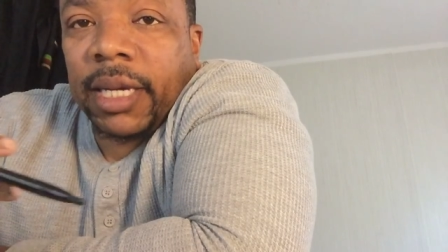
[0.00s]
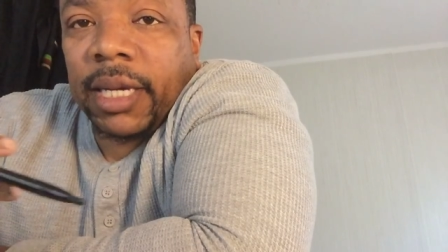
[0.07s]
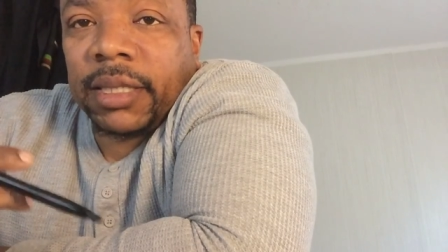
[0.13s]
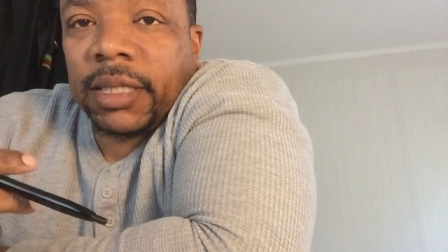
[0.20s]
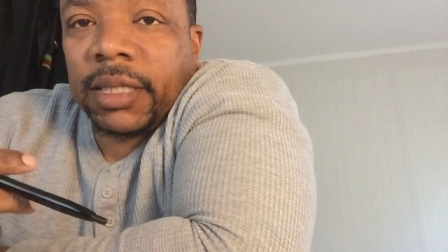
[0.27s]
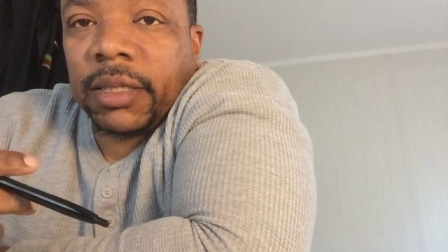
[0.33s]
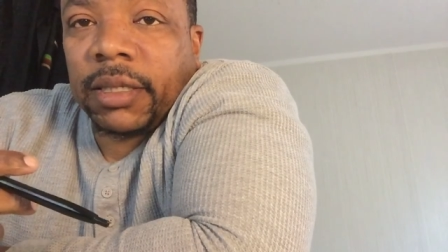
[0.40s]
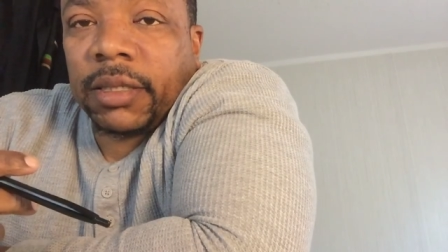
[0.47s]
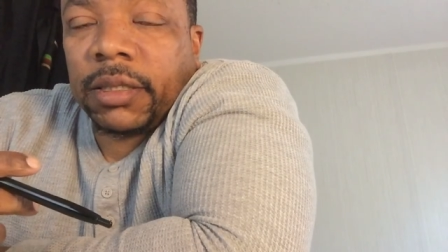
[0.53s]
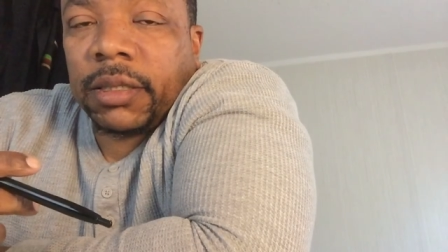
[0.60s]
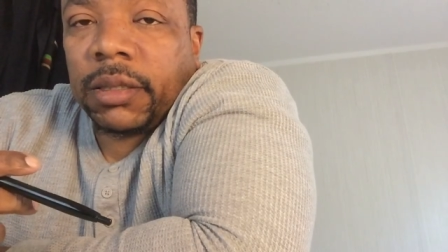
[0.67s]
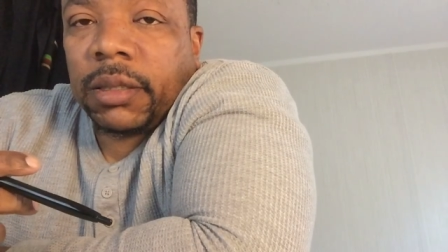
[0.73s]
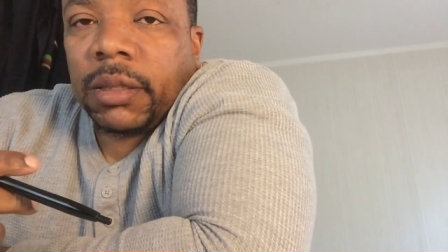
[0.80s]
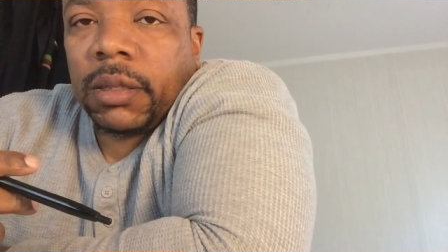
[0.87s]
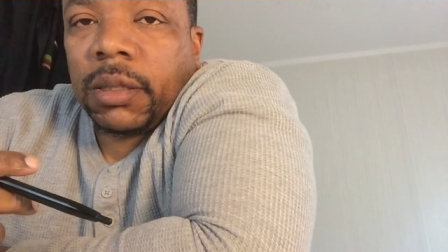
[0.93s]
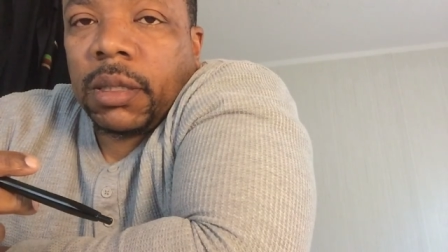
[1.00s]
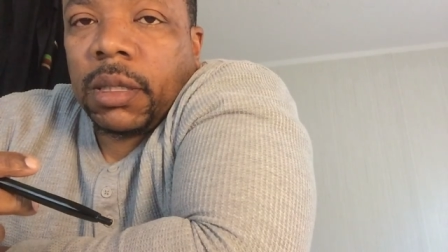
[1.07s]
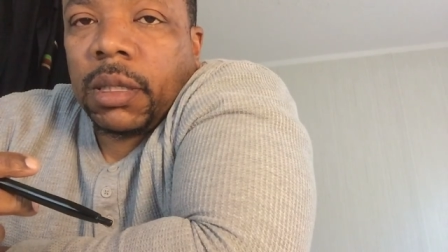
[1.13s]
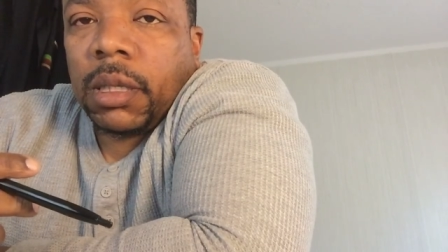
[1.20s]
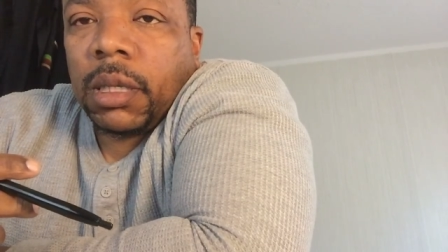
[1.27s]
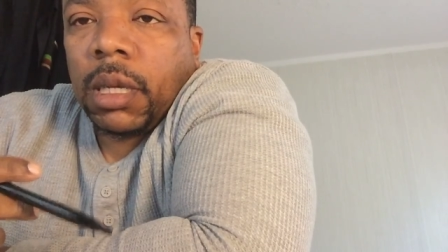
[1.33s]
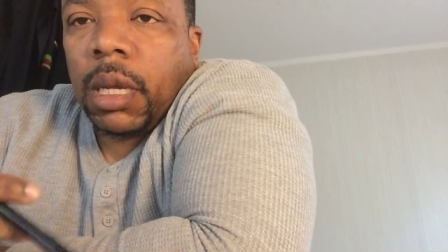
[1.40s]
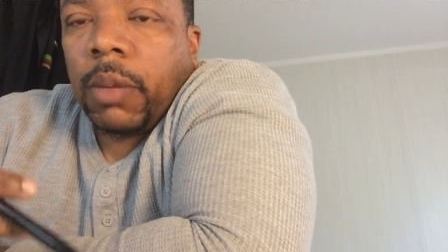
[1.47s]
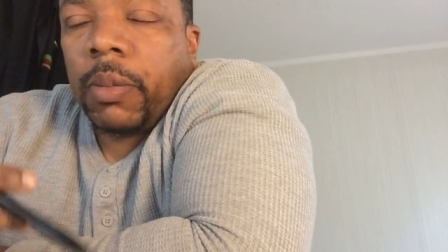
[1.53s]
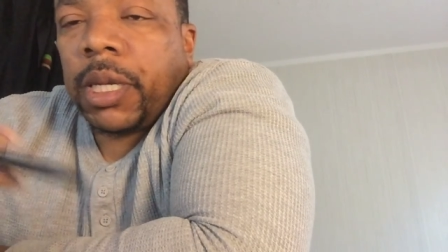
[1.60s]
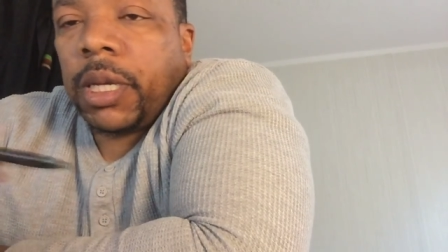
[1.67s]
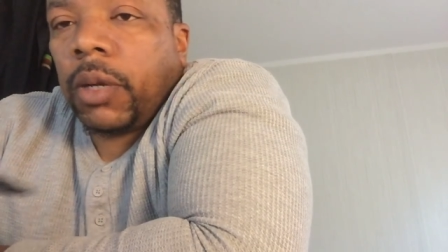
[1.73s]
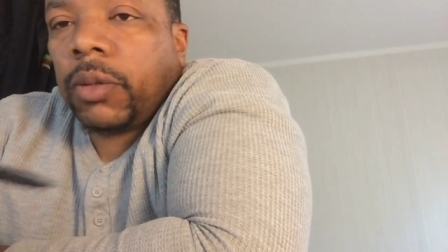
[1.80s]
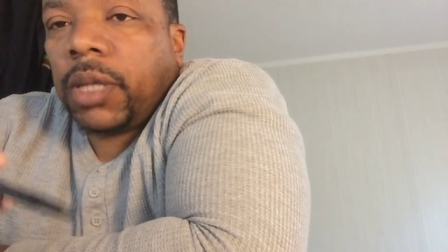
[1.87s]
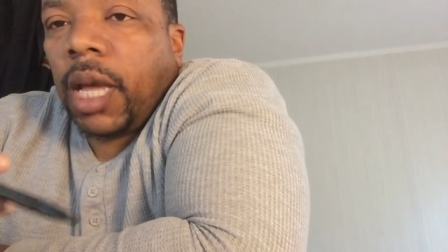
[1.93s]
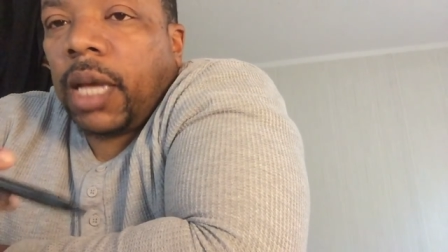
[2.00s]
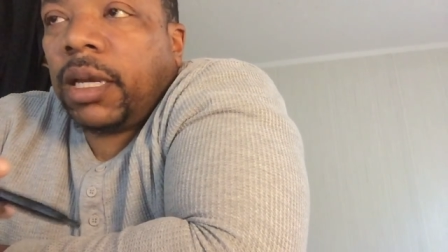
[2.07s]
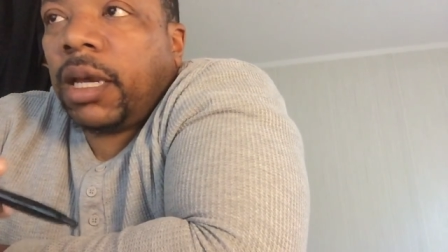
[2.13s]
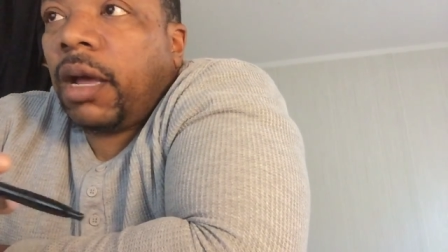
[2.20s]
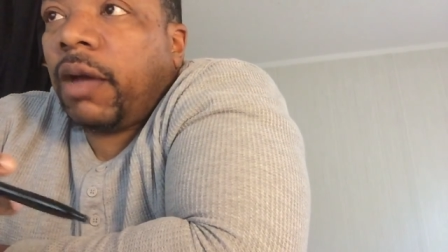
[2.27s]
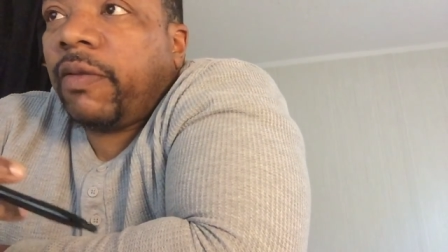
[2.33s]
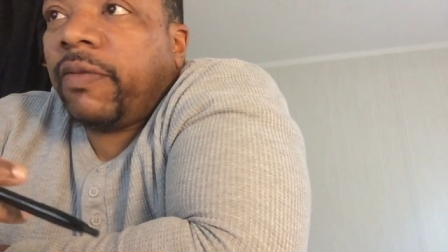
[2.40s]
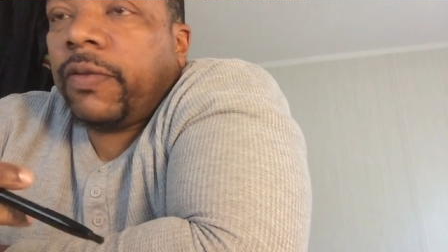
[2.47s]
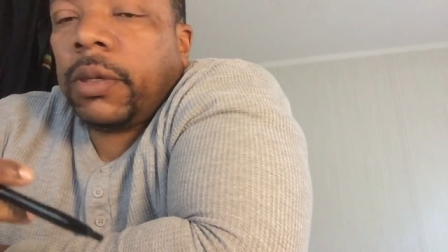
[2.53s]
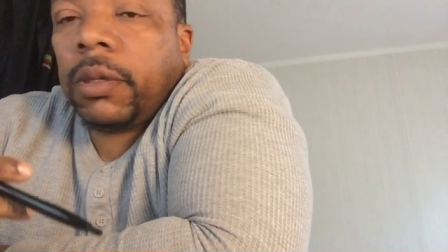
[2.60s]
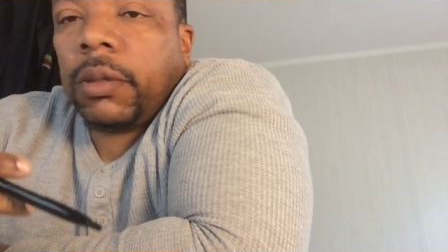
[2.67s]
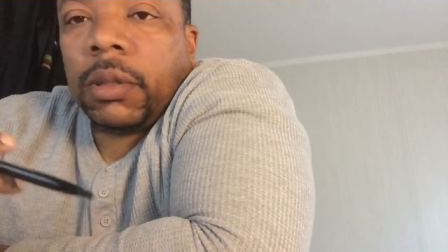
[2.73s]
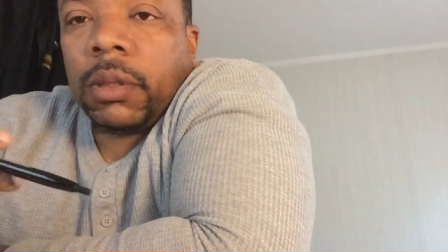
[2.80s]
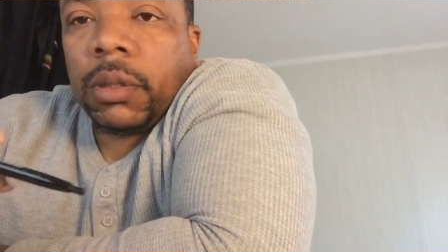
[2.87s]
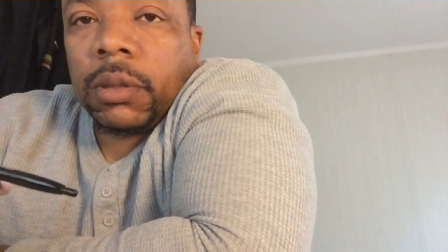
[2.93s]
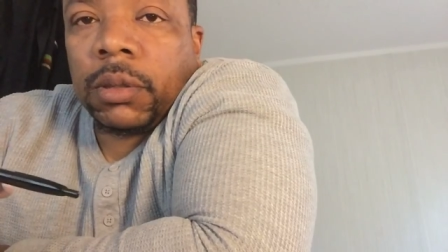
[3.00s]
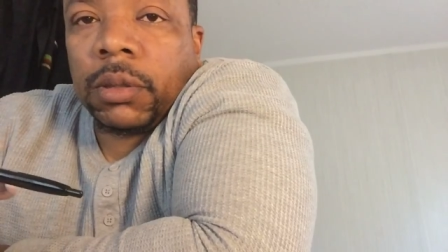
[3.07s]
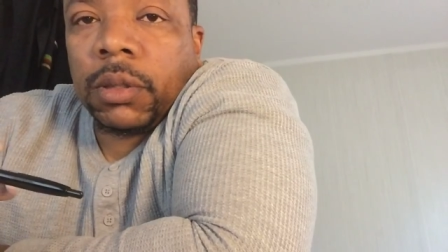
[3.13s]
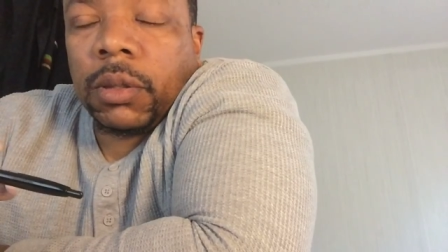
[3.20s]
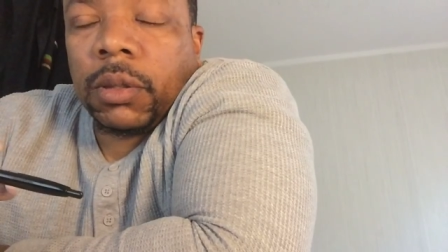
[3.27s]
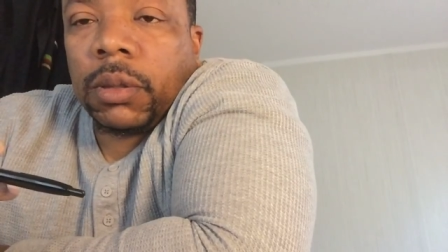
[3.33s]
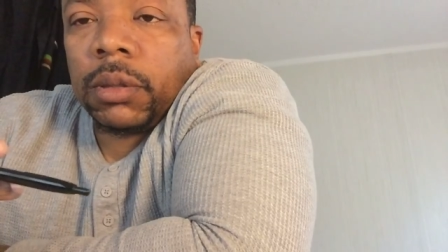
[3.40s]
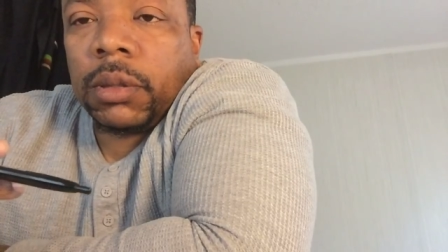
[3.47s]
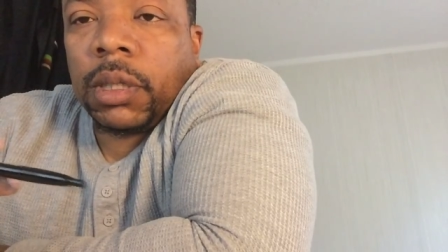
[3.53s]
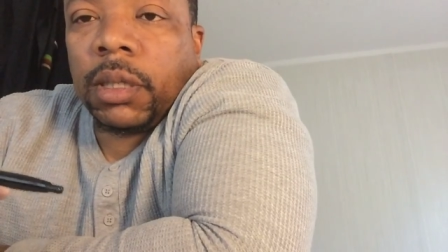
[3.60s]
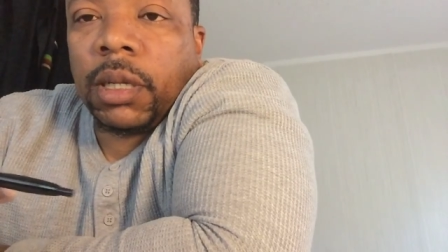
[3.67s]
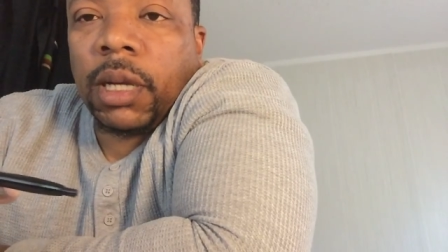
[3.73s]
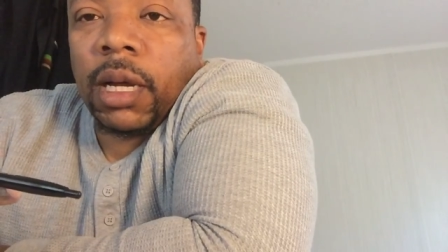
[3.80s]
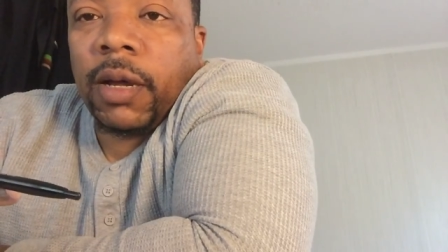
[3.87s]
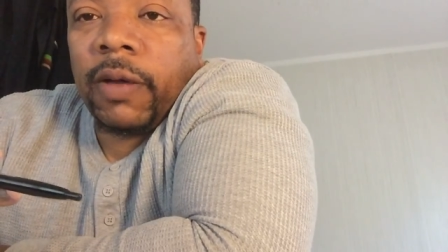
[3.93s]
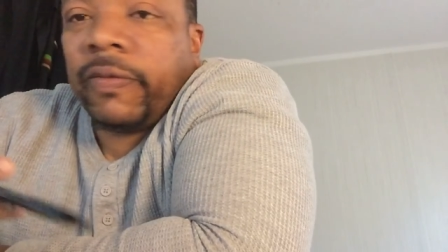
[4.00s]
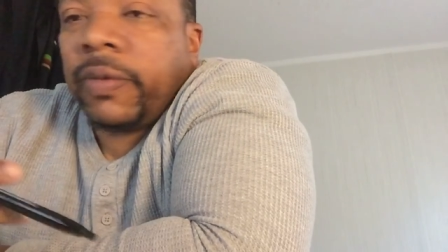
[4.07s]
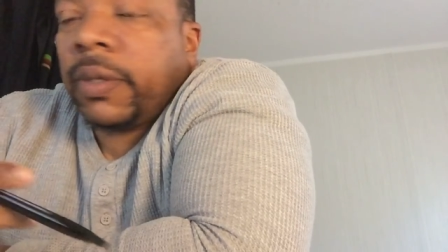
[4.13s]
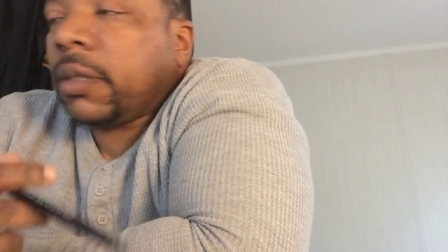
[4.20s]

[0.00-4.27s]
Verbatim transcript: But yo, thank y'all for the you know the love and thank y'all for the hate.